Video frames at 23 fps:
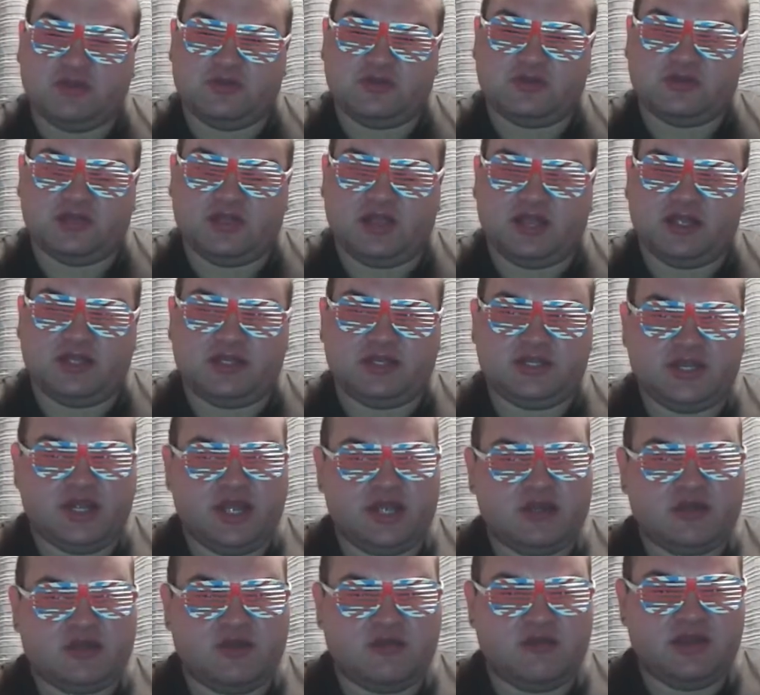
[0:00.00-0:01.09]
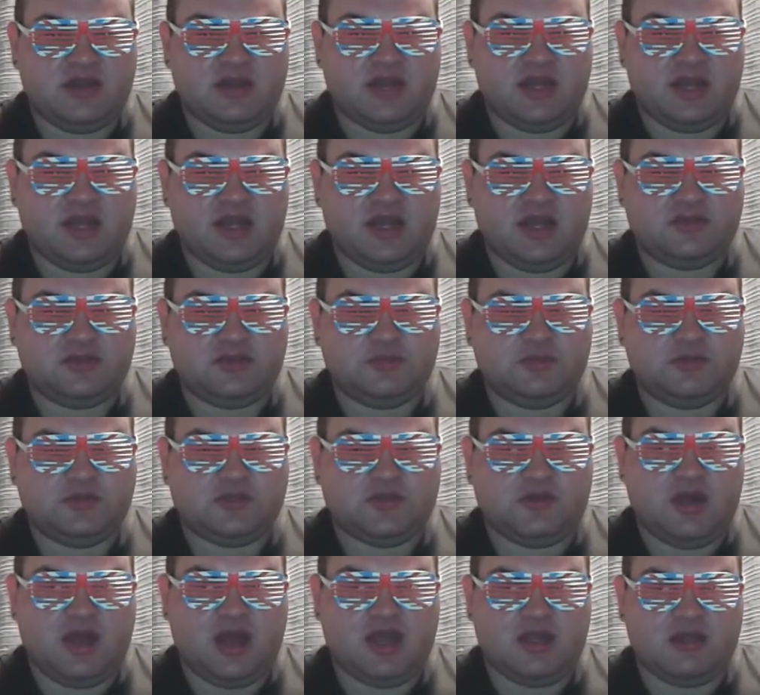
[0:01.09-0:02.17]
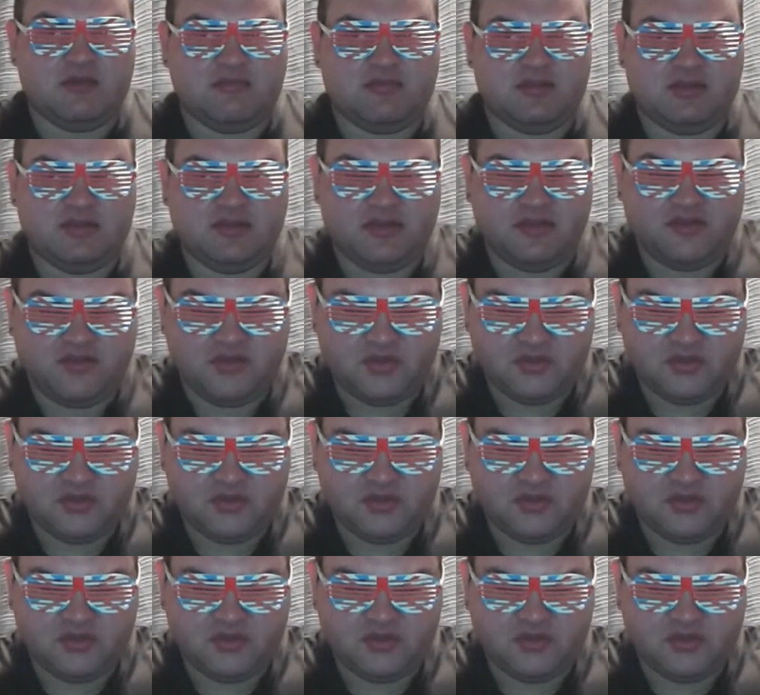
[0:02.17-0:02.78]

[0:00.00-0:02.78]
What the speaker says: if you want to see more. And I'll see you after this one.